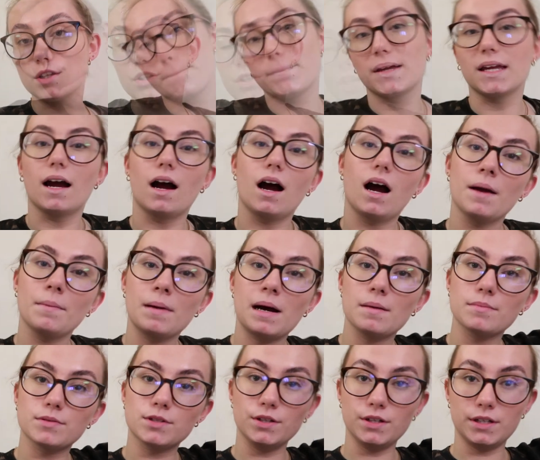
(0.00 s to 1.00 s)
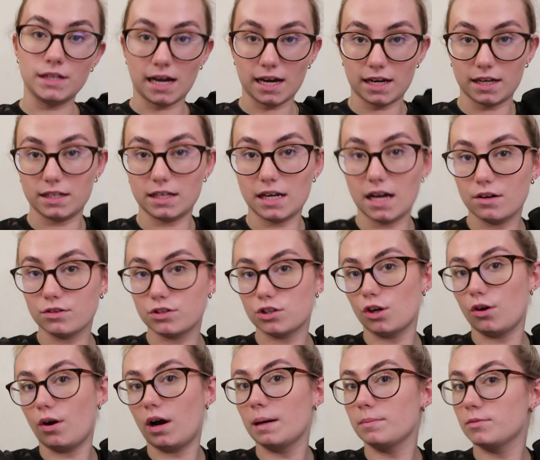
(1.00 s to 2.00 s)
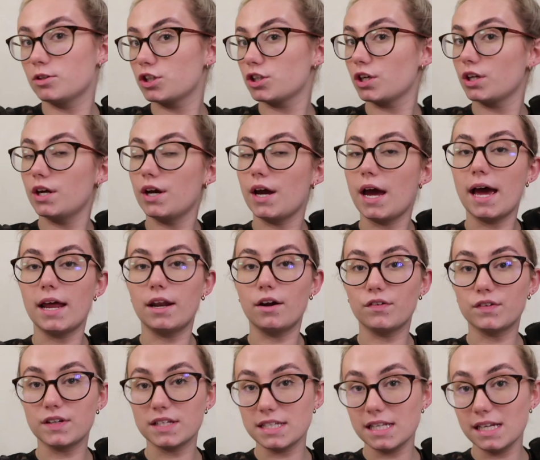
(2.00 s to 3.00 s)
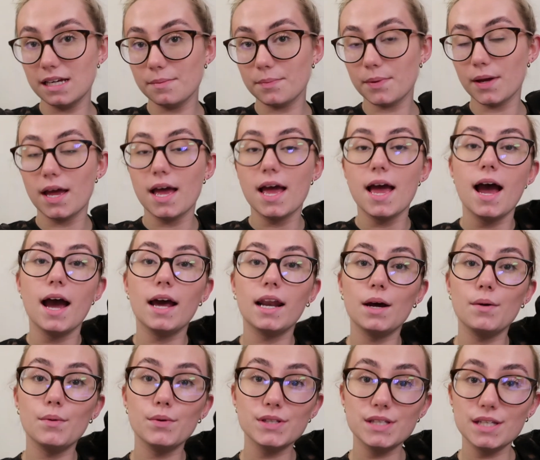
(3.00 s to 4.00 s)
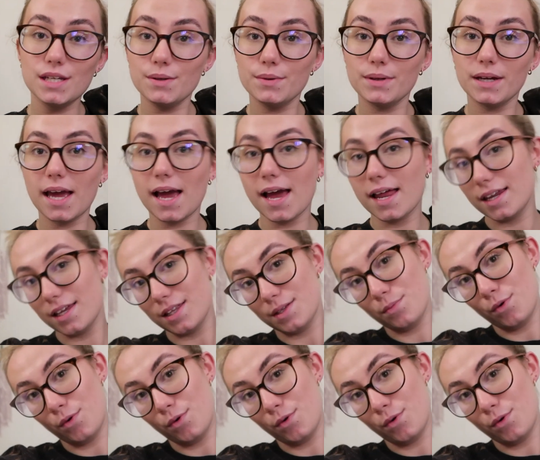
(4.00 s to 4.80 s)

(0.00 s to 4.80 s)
But yeah, I'm absolutely knackered now, so I'm just gonna head off to sleep and I will see you again in the